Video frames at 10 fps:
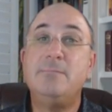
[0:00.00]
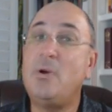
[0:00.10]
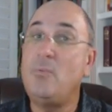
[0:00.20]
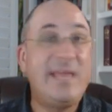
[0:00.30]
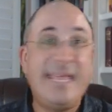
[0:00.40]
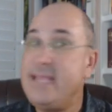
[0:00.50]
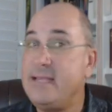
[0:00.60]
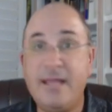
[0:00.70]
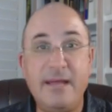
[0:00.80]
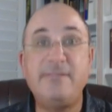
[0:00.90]
But we
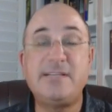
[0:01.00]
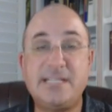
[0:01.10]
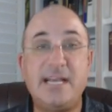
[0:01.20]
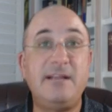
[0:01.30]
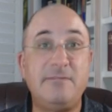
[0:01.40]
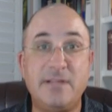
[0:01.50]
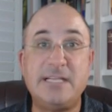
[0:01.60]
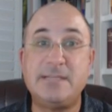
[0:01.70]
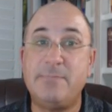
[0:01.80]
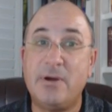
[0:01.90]
can't have a set of
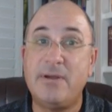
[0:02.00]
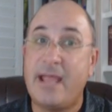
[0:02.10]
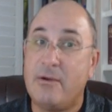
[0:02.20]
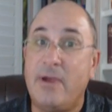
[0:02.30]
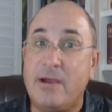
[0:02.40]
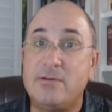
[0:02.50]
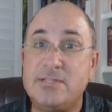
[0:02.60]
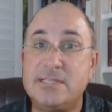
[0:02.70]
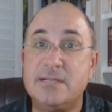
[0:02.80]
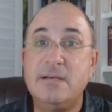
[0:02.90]
Lisa Bardack
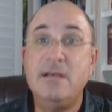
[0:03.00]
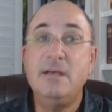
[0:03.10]
records.